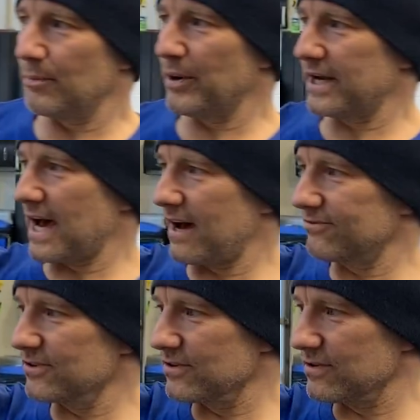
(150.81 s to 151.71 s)
But
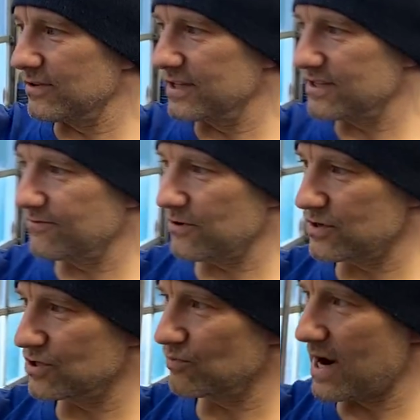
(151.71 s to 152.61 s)
after this
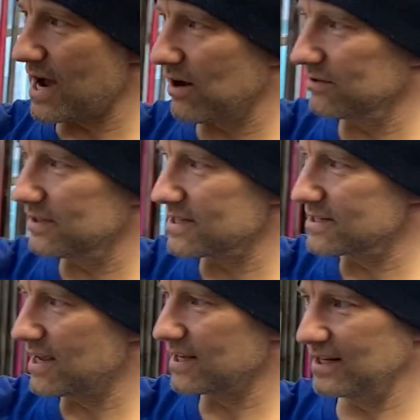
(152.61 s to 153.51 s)
first round,
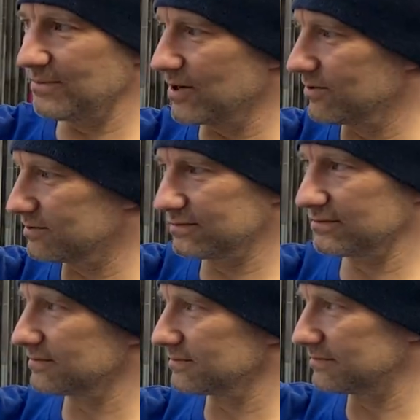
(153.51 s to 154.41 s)
this taking about
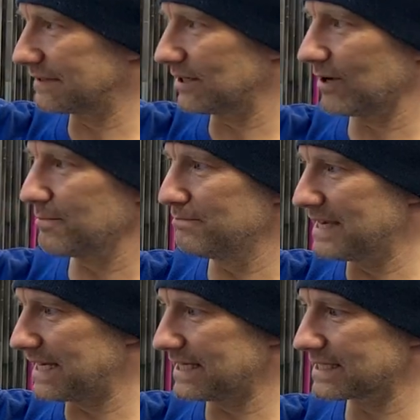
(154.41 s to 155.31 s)
a
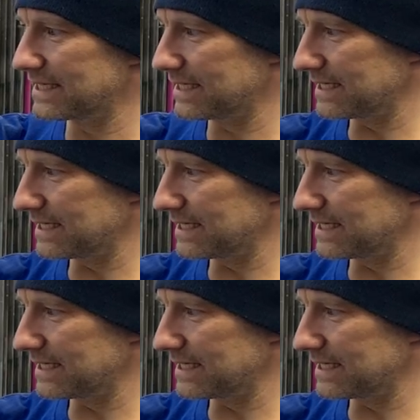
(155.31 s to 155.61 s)
minute,